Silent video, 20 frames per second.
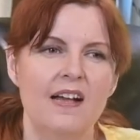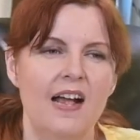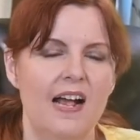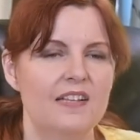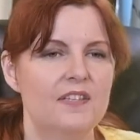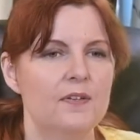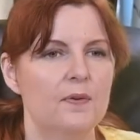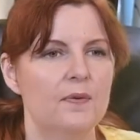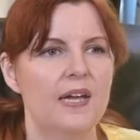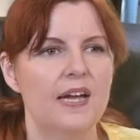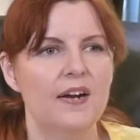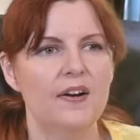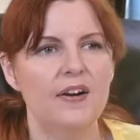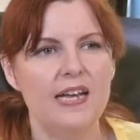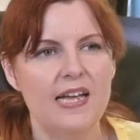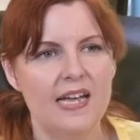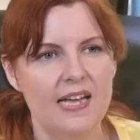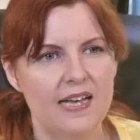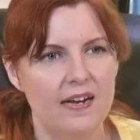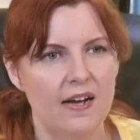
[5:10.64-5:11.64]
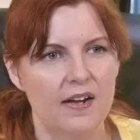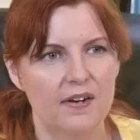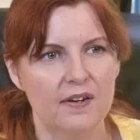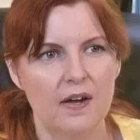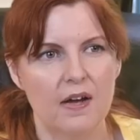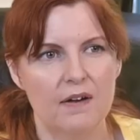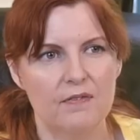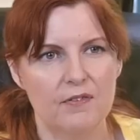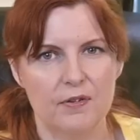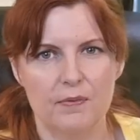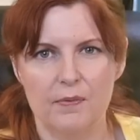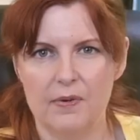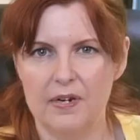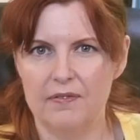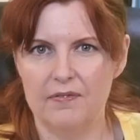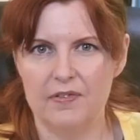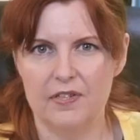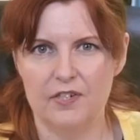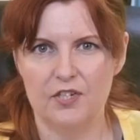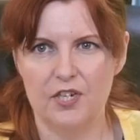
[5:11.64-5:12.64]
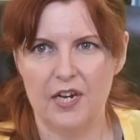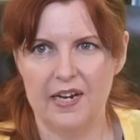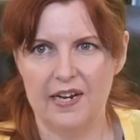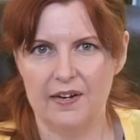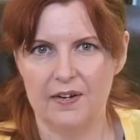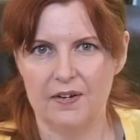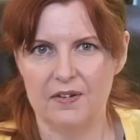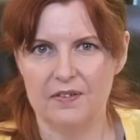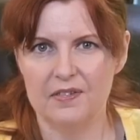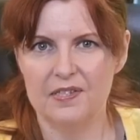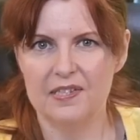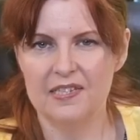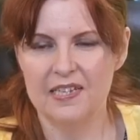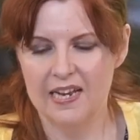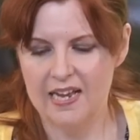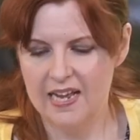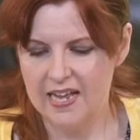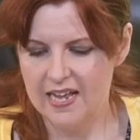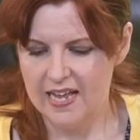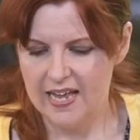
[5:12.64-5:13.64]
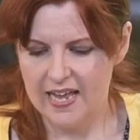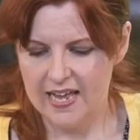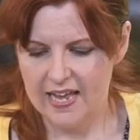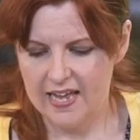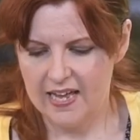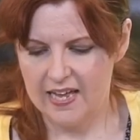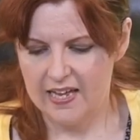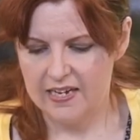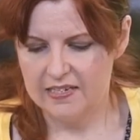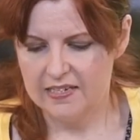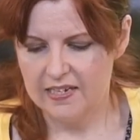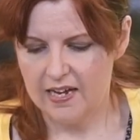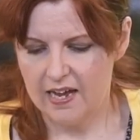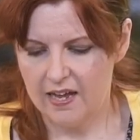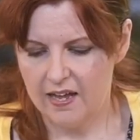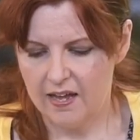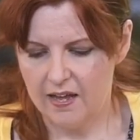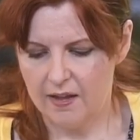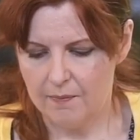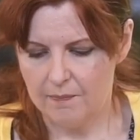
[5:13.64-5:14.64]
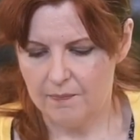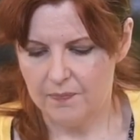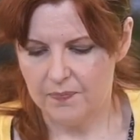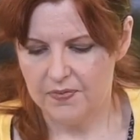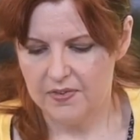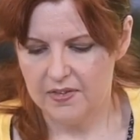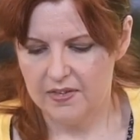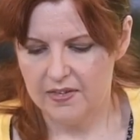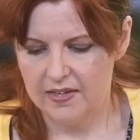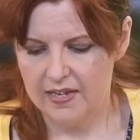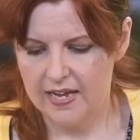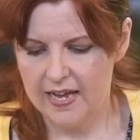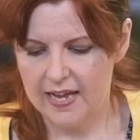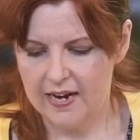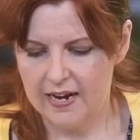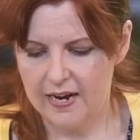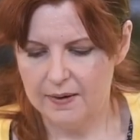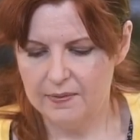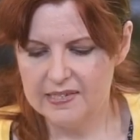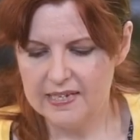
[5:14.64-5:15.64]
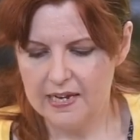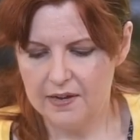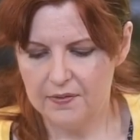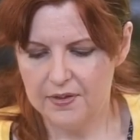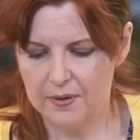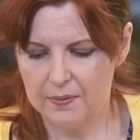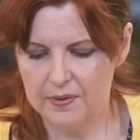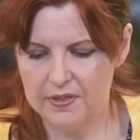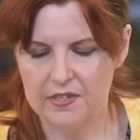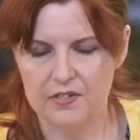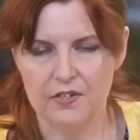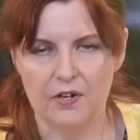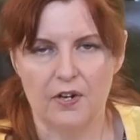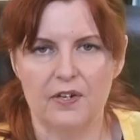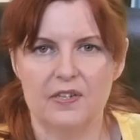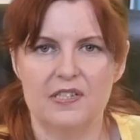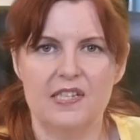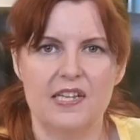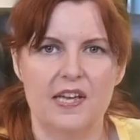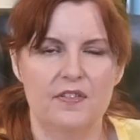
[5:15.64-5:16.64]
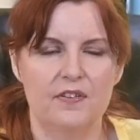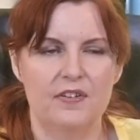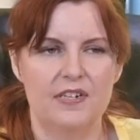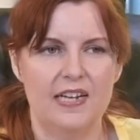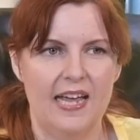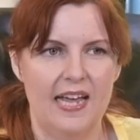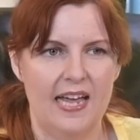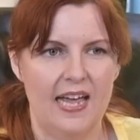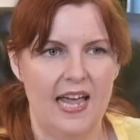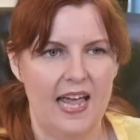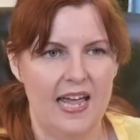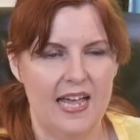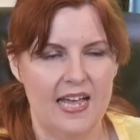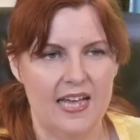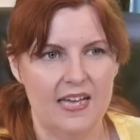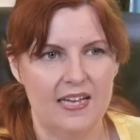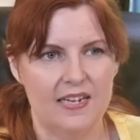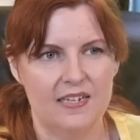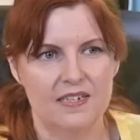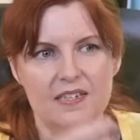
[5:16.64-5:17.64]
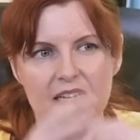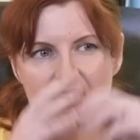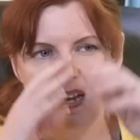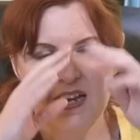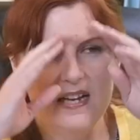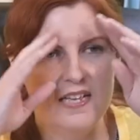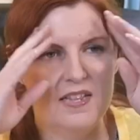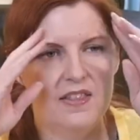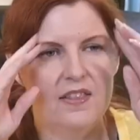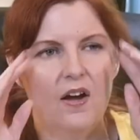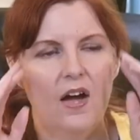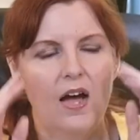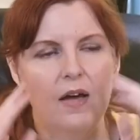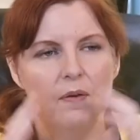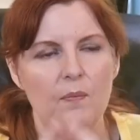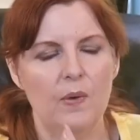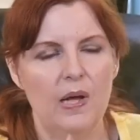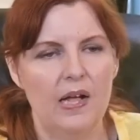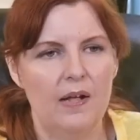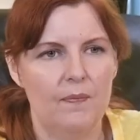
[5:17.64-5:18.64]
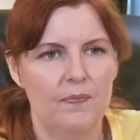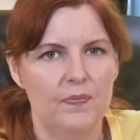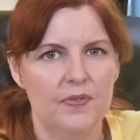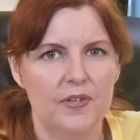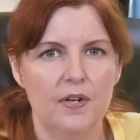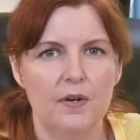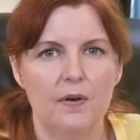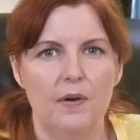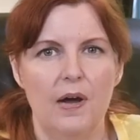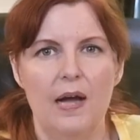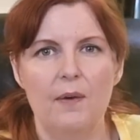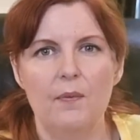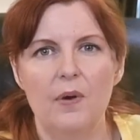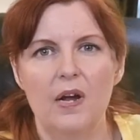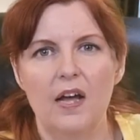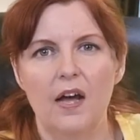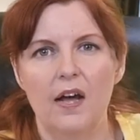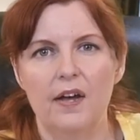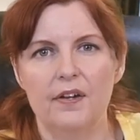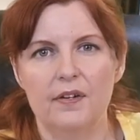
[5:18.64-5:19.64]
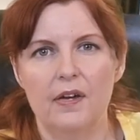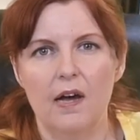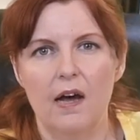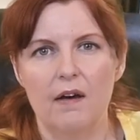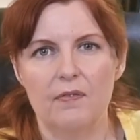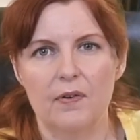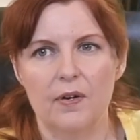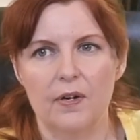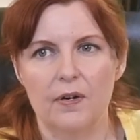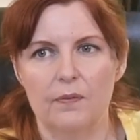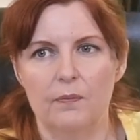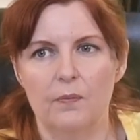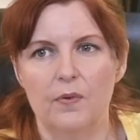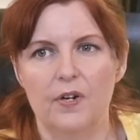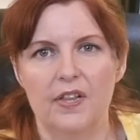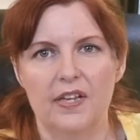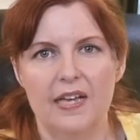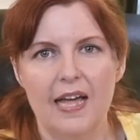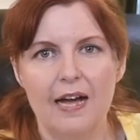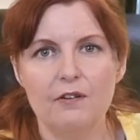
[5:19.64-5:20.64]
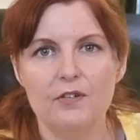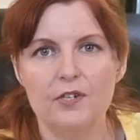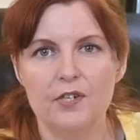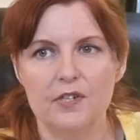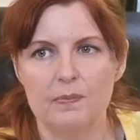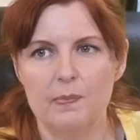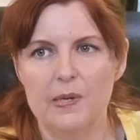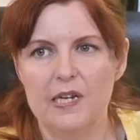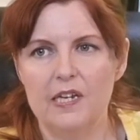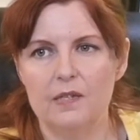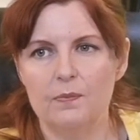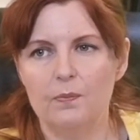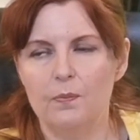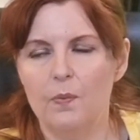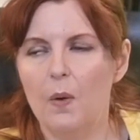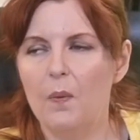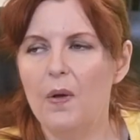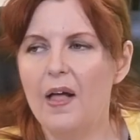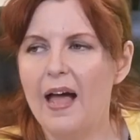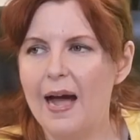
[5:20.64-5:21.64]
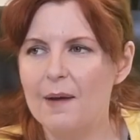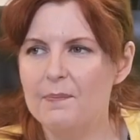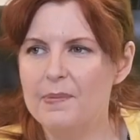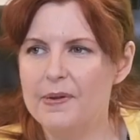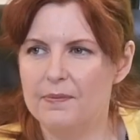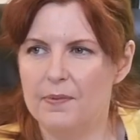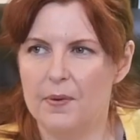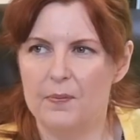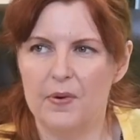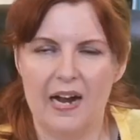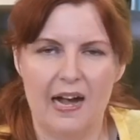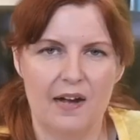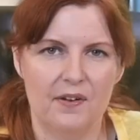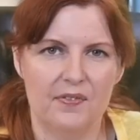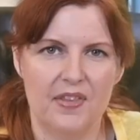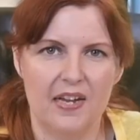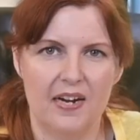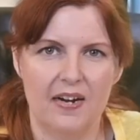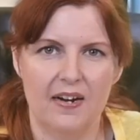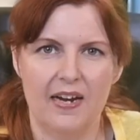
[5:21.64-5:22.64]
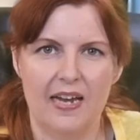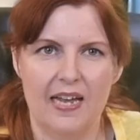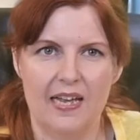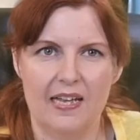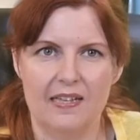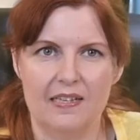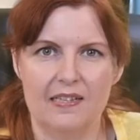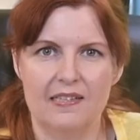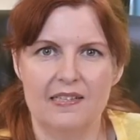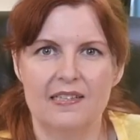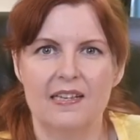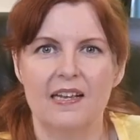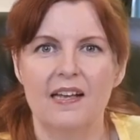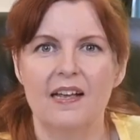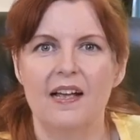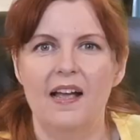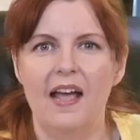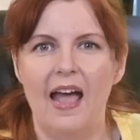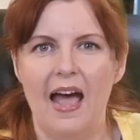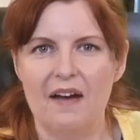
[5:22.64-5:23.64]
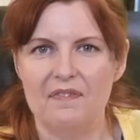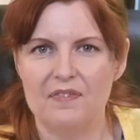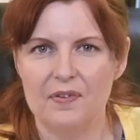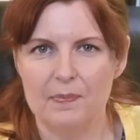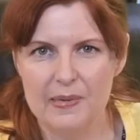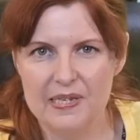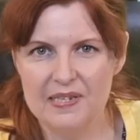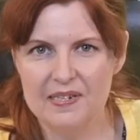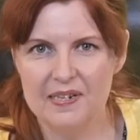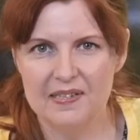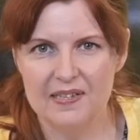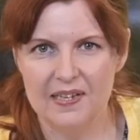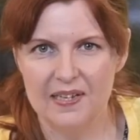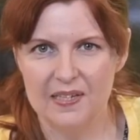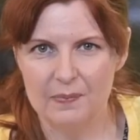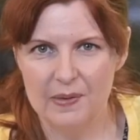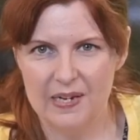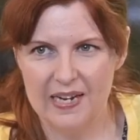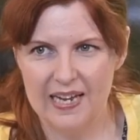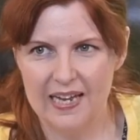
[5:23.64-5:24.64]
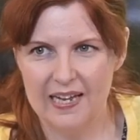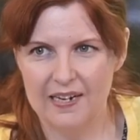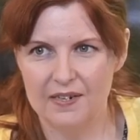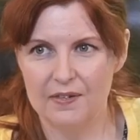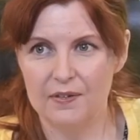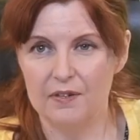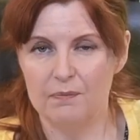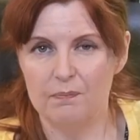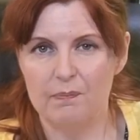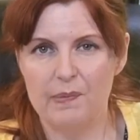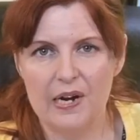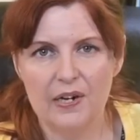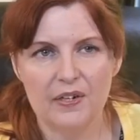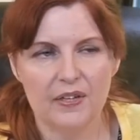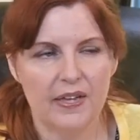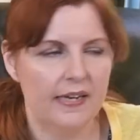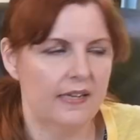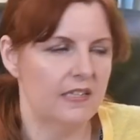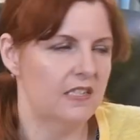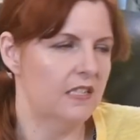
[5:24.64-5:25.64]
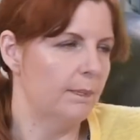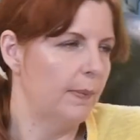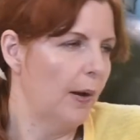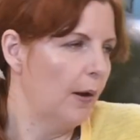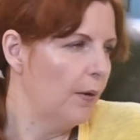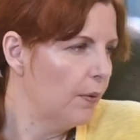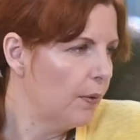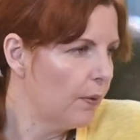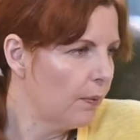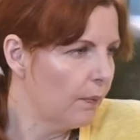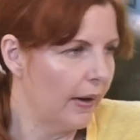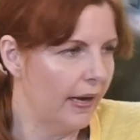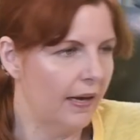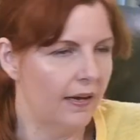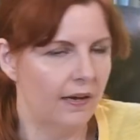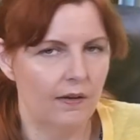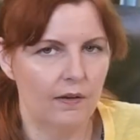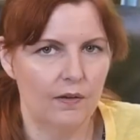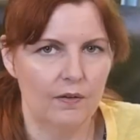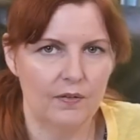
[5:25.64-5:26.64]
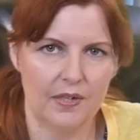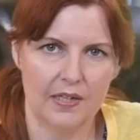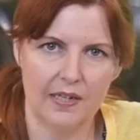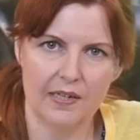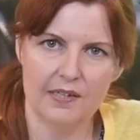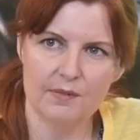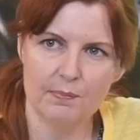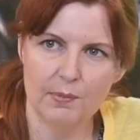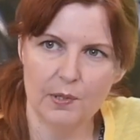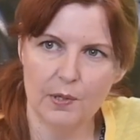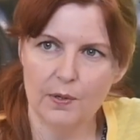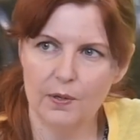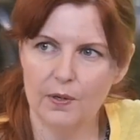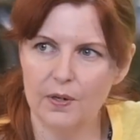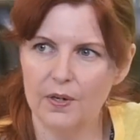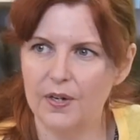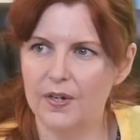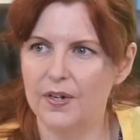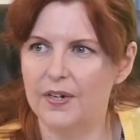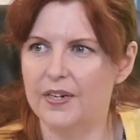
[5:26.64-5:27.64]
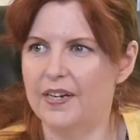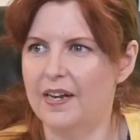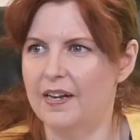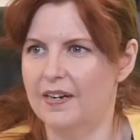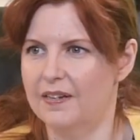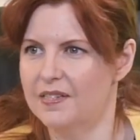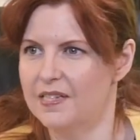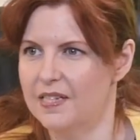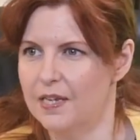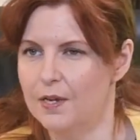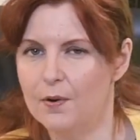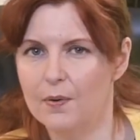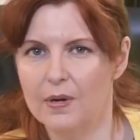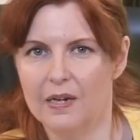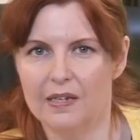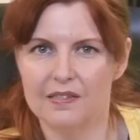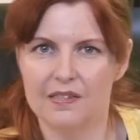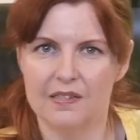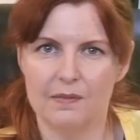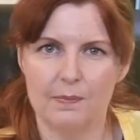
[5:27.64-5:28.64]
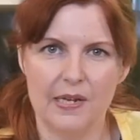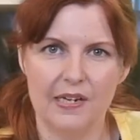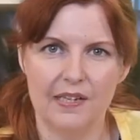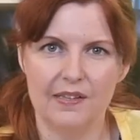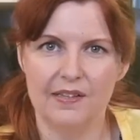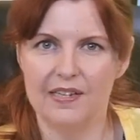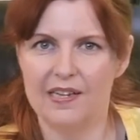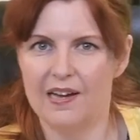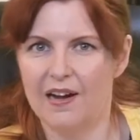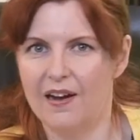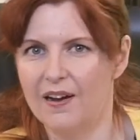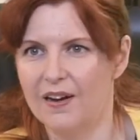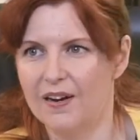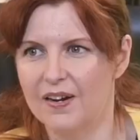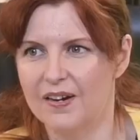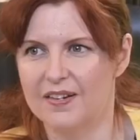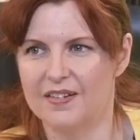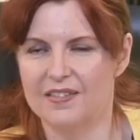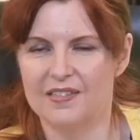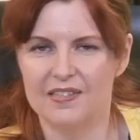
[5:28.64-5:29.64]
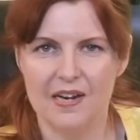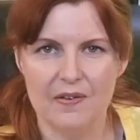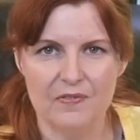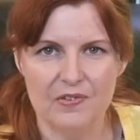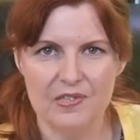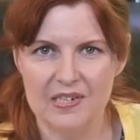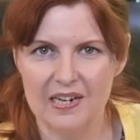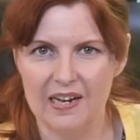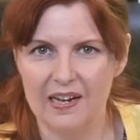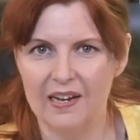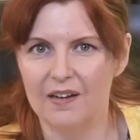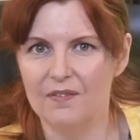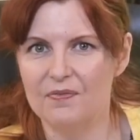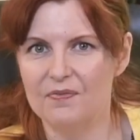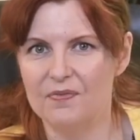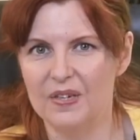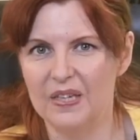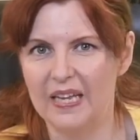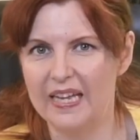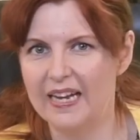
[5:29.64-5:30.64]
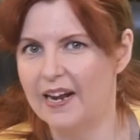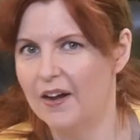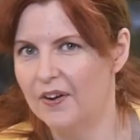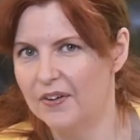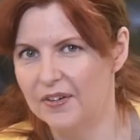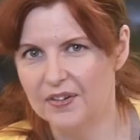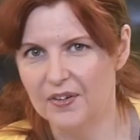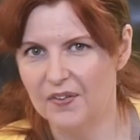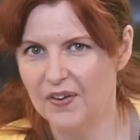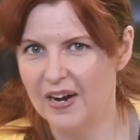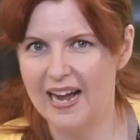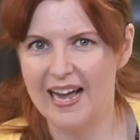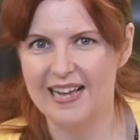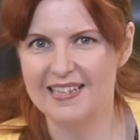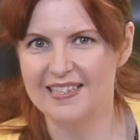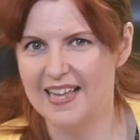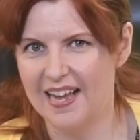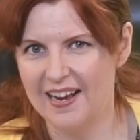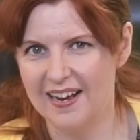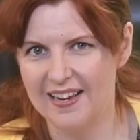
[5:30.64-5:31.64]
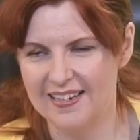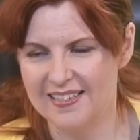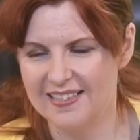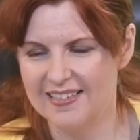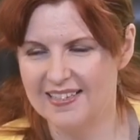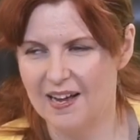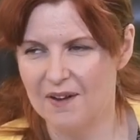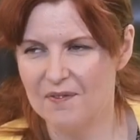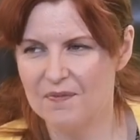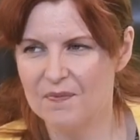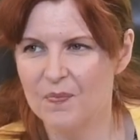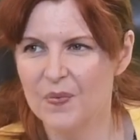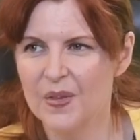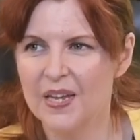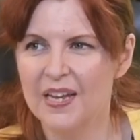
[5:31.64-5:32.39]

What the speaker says: And so Gary had uncovered one of the chairs, and I was out there with the dogs the other day and thought, well, I want to uncover one of the couches, because what will happen when we're out there is after business has been handled, Bear likes to poke around and explore and kind of see who else has been in the yard and sniff stuff and lay down in the grass, that kind of stuff.